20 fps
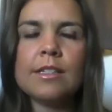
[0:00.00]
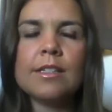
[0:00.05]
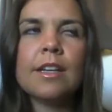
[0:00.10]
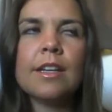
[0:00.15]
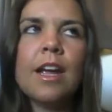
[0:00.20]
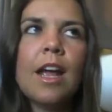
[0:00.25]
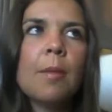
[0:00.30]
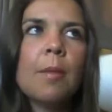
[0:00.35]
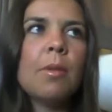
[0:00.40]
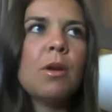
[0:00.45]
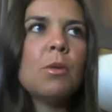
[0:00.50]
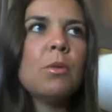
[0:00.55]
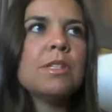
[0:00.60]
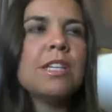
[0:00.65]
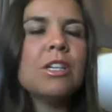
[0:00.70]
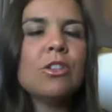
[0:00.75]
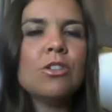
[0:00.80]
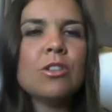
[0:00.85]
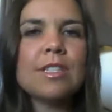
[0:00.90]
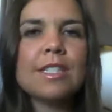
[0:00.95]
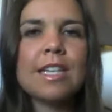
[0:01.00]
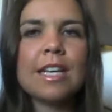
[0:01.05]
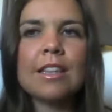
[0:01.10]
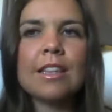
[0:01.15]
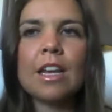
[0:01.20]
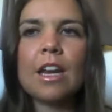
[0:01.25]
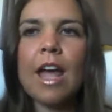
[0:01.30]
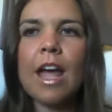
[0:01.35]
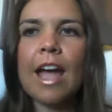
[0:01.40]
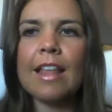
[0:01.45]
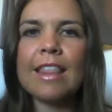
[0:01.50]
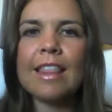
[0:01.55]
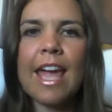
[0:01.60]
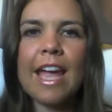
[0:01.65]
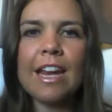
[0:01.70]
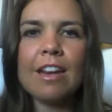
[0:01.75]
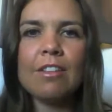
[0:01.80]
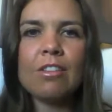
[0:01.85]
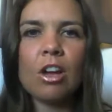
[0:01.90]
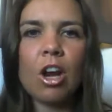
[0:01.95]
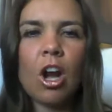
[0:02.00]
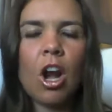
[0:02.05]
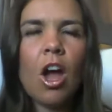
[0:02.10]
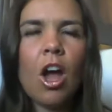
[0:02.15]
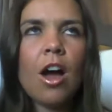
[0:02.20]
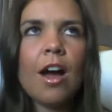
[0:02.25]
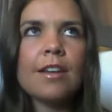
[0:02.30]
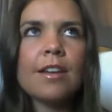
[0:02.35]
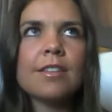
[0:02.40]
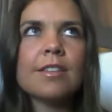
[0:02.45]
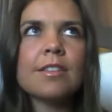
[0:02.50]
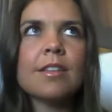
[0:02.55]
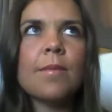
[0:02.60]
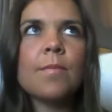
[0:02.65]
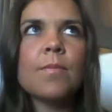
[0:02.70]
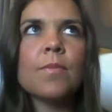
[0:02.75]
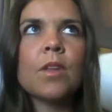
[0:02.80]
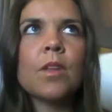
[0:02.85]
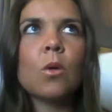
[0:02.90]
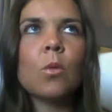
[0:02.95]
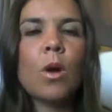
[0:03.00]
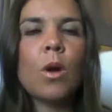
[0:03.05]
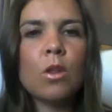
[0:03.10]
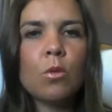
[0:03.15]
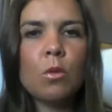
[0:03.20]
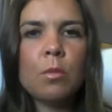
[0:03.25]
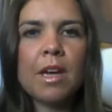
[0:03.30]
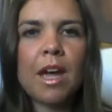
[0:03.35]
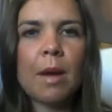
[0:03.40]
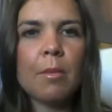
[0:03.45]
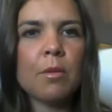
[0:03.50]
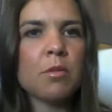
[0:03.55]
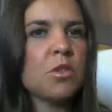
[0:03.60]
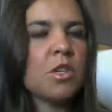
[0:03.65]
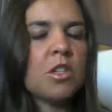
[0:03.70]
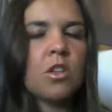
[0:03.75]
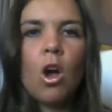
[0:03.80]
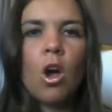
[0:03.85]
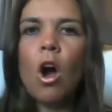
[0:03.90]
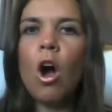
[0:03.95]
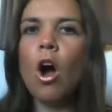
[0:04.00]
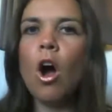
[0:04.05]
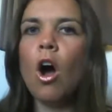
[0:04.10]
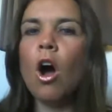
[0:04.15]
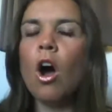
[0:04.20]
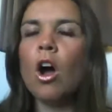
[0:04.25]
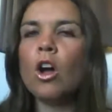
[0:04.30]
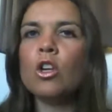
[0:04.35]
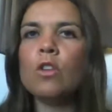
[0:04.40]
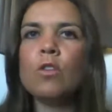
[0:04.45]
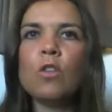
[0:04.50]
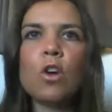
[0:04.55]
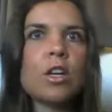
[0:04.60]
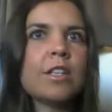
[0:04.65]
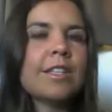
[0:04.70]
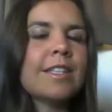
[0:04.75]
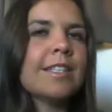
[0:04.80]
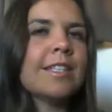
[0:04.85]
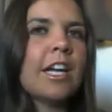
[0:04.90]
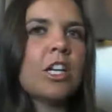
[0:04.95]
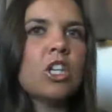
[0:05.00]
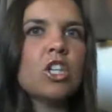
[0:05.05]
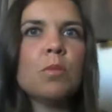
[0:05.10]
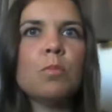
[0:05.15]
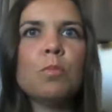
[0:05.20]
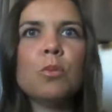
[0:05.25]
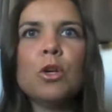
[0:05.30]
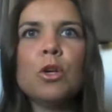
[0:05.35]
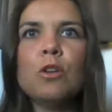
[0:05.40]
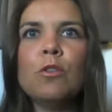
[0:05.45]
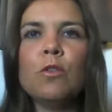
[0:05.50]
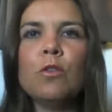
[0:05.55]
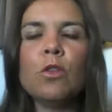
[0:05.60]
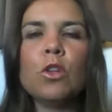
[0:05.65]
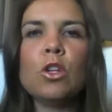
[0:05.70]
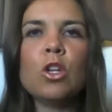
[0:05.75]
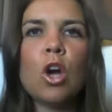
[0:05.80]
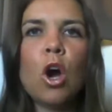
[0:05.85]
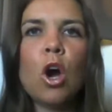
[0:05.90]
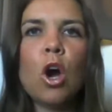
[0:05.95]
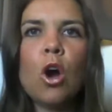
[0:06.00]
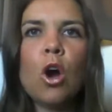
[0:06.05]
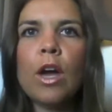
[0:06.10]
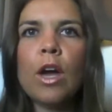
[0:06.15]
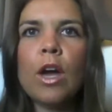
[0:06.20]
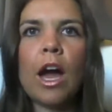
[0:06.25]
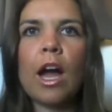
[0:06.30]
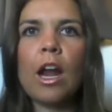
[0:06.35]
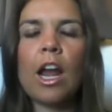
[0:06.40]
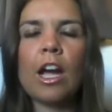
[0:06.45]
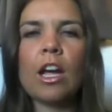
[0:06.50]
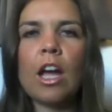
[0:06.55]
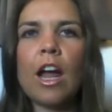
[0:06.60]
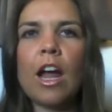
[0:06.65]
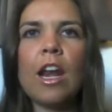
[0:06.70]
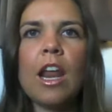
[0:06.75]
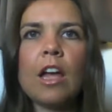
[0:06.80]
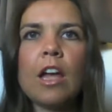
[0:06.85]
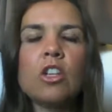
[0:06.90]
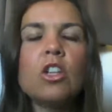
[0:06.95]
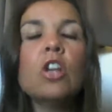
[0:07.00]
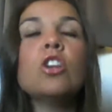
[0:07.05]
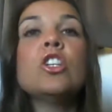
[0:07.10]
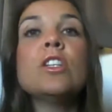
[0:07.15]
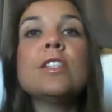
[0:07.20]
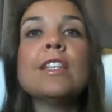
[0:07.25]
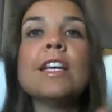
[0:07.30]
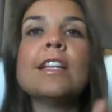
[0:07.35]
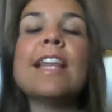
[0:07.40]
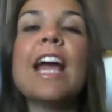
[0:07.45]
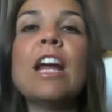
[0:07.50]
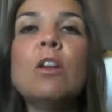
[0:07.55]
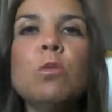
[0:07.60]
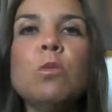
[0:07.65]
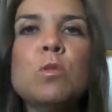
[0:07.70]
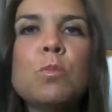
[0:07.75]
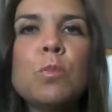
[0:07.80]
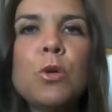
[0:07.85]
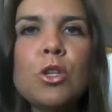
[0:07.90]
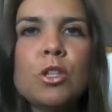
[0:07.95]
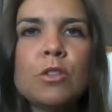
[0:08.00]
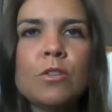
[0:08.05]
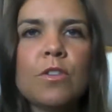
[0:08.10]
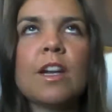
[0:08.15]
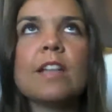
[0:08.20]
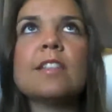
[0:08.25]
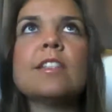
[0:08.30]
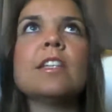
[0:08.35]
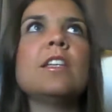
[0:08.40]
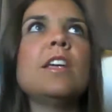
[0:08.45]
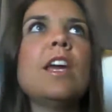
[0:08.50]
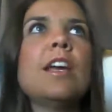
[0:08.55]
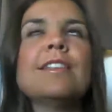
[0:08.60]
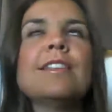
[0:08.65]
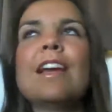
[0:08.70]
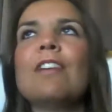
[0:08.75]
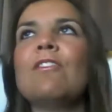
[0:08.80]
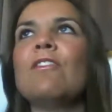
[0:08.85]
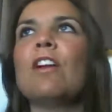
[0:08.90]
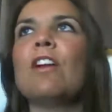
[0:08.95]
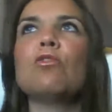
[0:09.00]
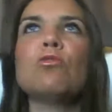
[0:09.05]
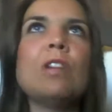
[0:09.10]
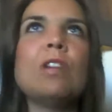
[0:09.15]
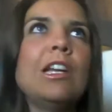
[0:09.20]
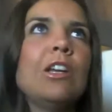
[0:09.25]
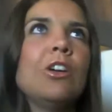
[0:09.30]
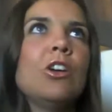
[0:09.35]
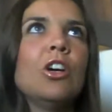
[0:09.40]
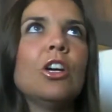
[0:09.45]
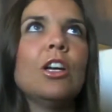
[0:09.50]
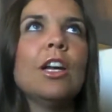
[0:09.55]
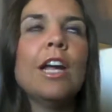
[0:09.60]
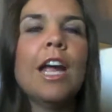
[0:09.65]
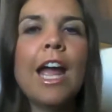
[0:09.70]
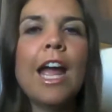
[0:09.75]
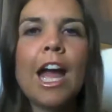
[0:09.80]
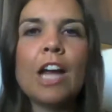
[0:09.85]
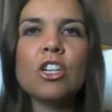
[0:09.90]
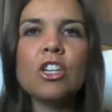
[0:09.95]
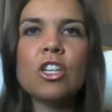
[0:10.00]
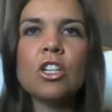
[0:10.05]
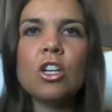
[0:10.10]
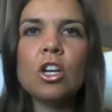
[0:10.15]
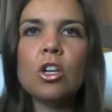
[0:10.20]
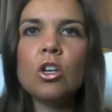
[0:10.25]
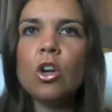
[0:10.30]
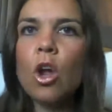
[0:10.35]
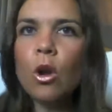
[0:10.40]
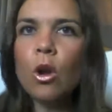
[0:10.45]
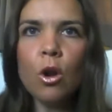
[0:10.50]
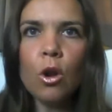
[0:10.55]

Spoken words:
But it was interesting that at the end of the class, one of the women came up and she's, oh, you've got such a beautiful yoga. Like, no, she said, that was beautiful. And I said, yes, that felt really good. And she said, no,